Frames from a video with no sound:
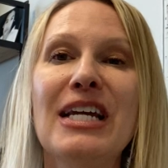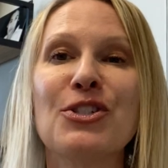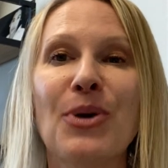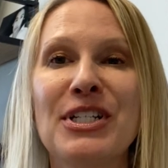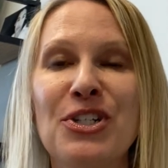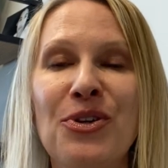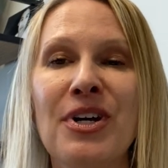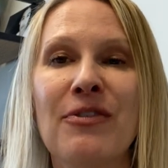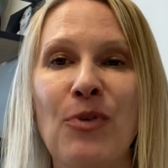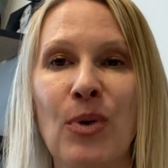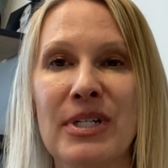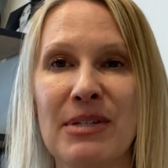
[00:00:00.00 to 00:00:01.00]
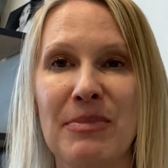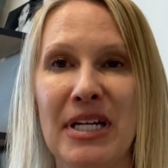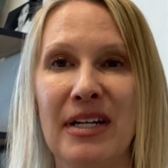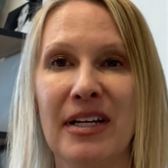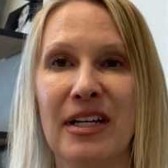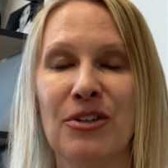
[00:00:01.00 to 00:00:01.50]
So I do look forward to
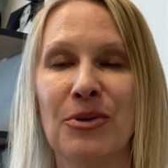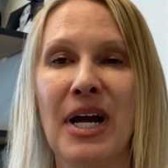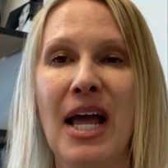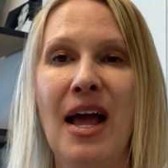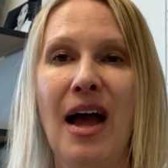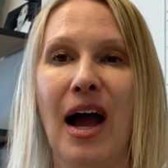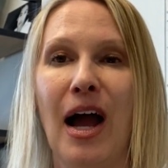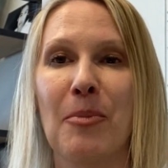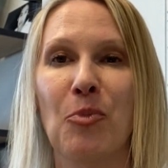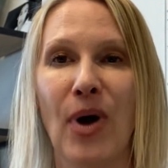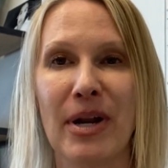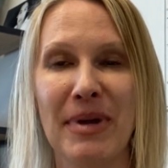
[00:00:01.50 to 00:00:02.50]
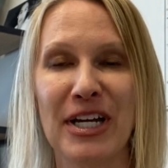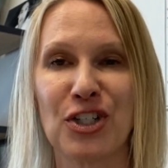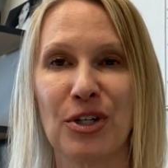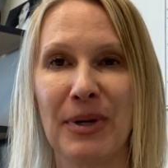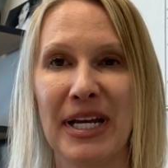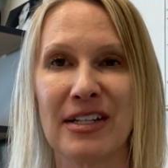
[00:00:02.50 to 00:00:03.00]
meeting you. Want to make
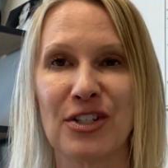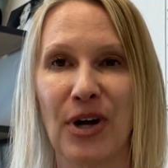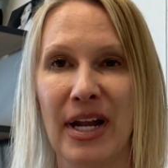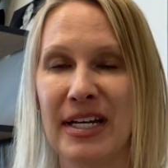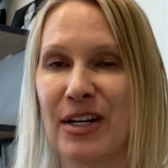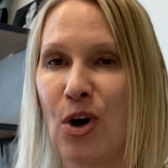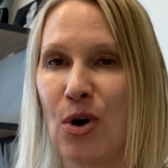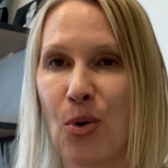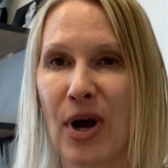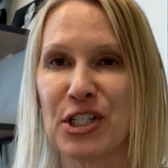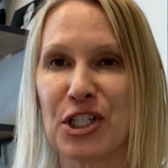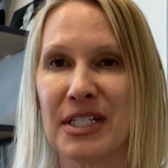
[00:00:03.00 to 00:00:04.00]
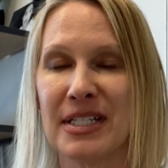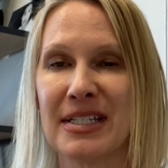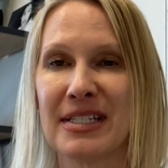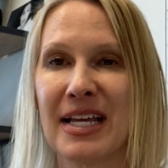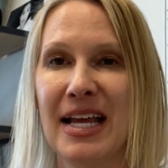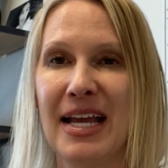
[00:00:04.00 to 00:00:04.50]
sure we answer any and all
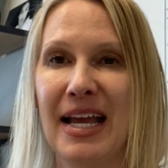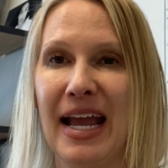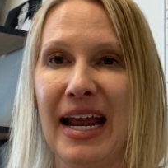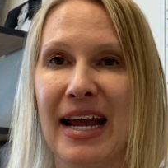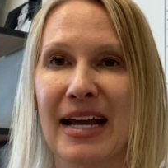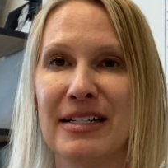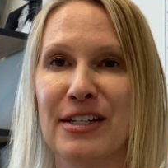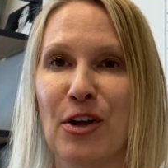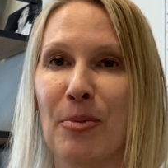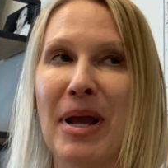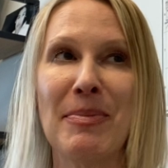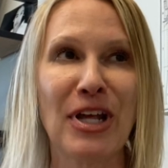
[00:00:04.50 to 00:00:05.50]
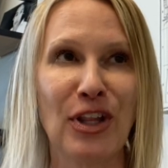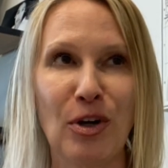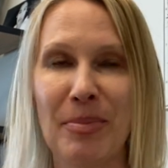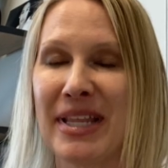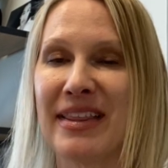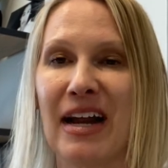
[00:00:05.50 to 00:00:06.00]
questions. And there may be a
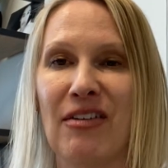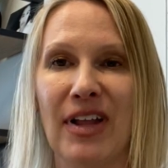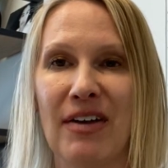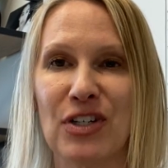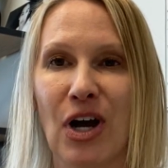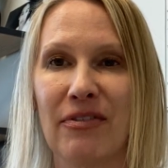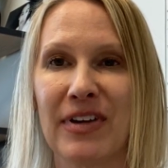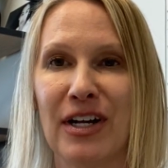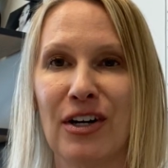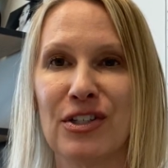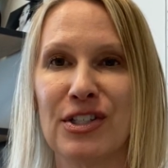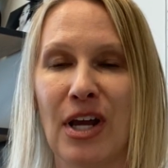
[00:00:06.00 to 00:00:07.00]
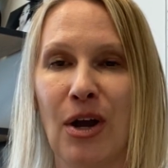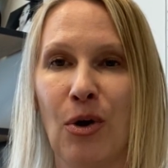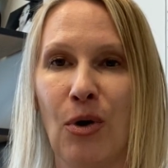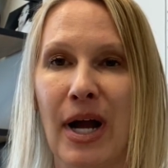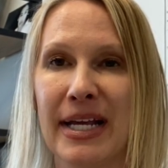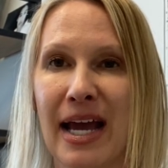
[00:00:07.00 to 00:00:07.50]
little bit that I've left off here.
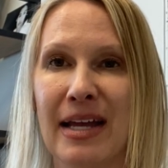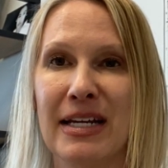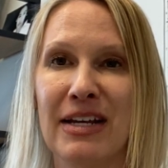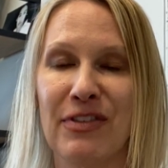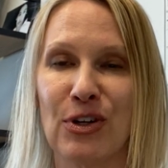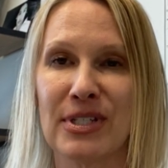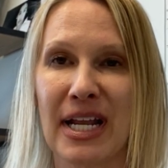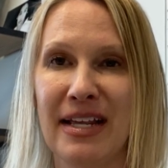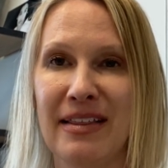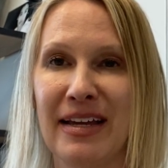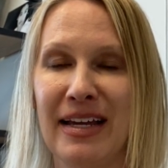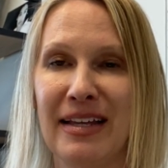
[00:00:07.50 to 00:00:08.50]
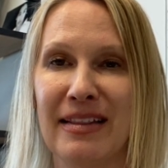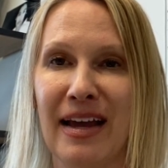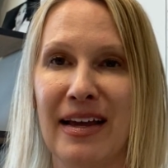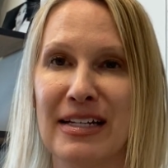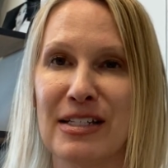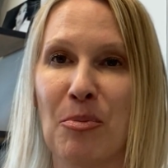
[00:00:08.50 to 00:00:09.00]
So again, if there's anything
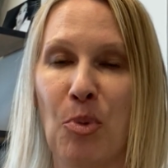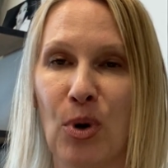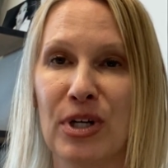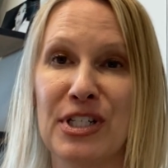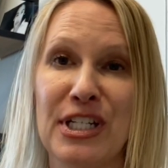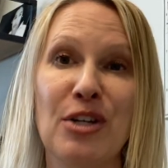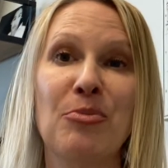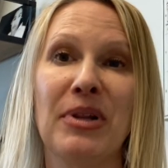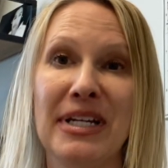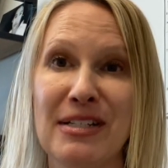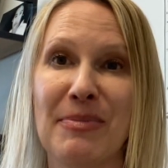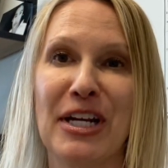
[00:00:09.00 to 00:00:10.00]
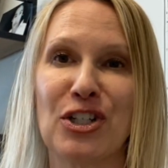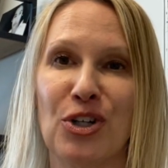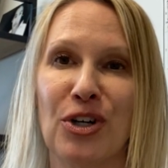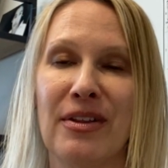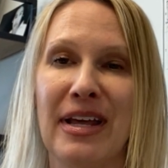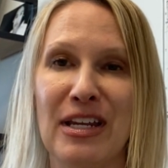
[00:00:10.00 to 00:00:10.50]
that is important to you, please make
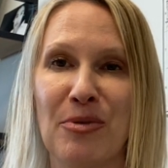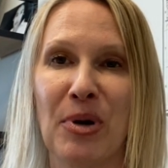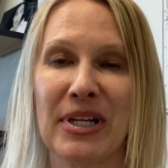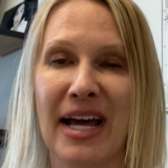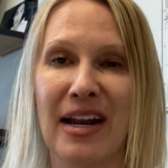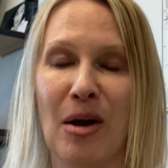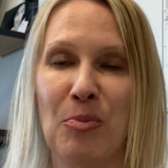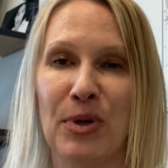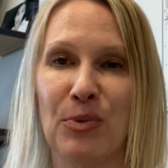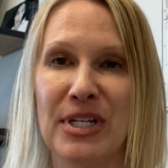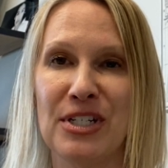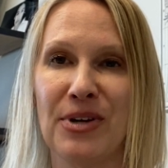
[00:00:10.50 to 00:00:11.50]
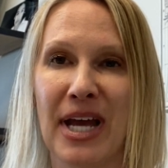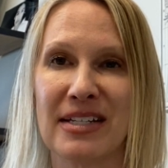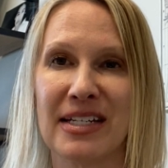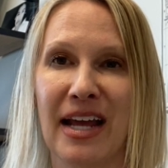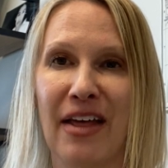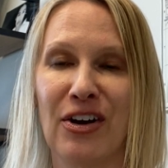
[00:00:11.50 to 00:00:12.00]
sure that you bring that up when we do get
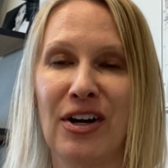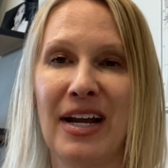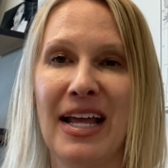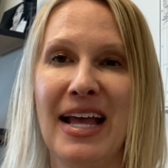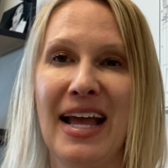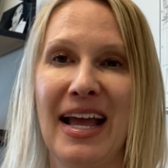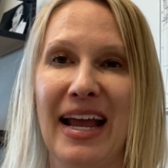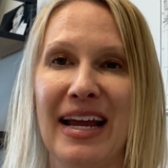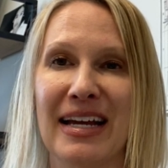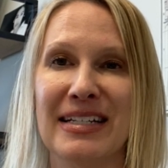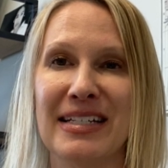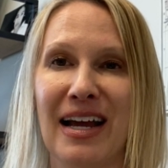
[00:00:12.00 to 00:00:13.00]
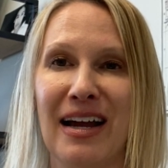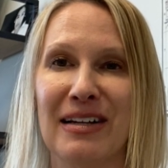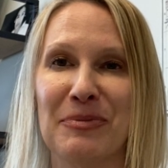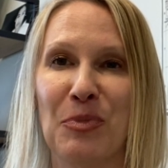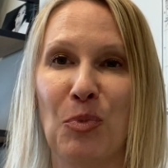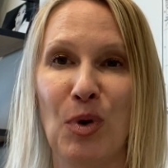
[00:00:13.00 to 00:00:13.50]
together.
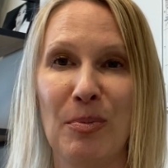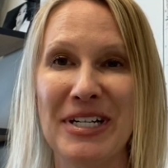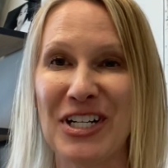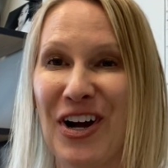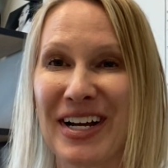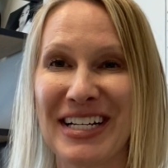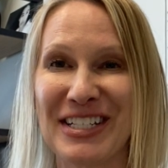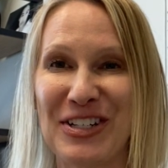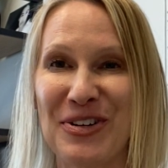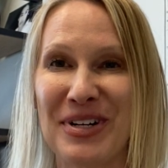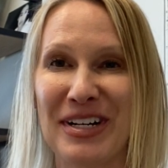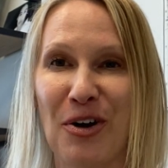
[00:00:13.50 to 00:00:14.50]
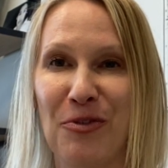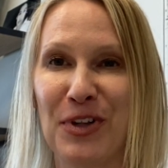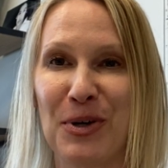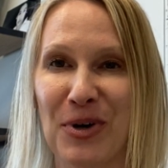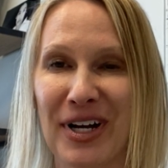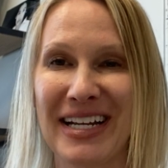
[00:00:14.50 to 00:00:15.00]
And we'll be talking soon and
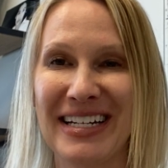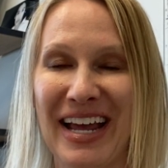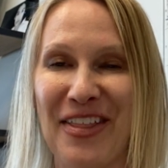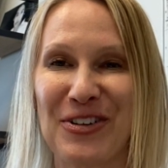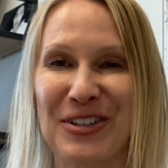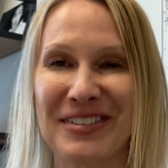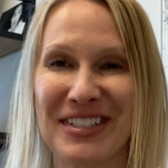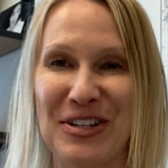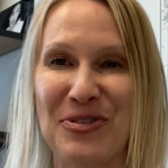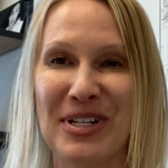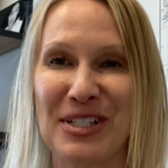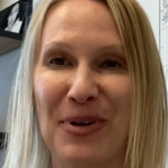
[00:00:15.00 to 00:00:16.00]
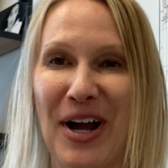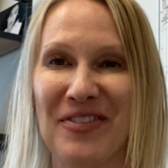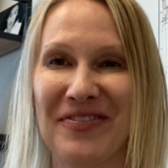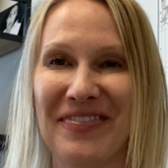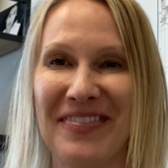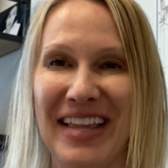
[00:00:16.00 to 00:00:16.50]
hopefully working together soon as
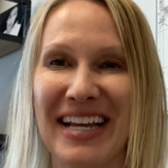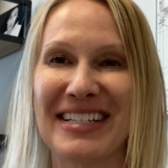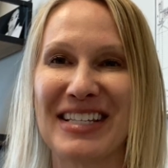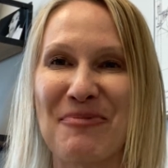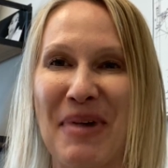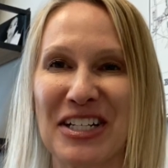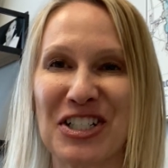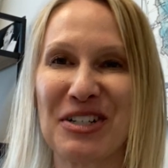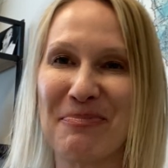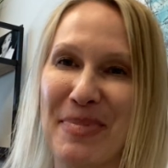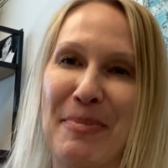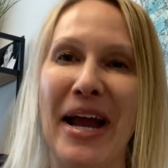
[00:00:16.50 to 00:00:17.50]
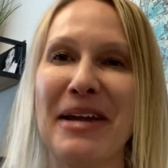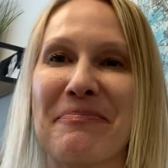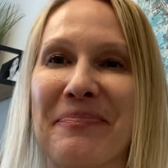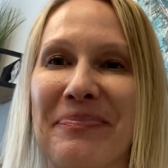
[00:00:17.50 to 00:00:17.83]
well. Thanks so much. Bye-bye.